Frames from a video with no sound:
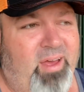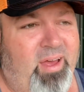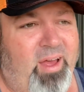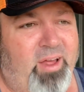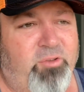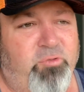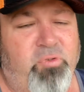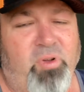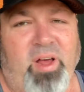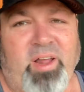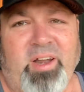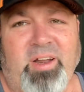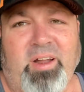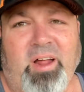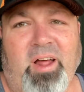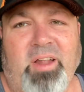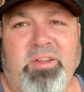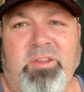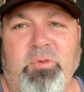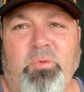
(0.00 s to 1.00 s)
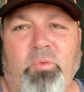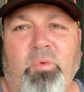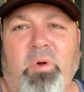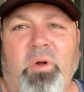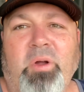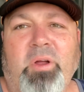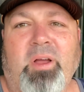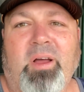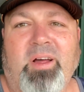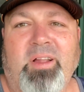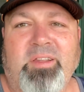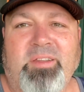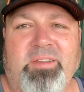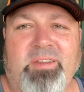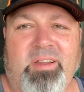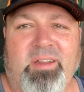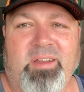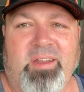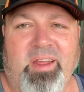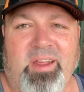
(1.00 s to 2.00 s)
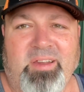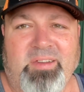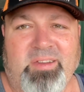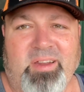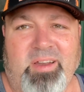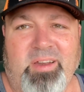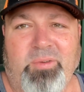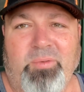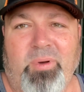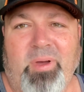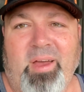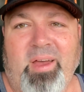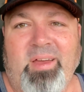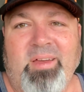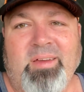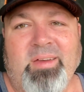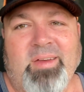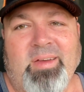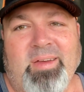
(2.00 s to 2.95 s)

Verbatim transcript: I try to not do work on Sundays anyway.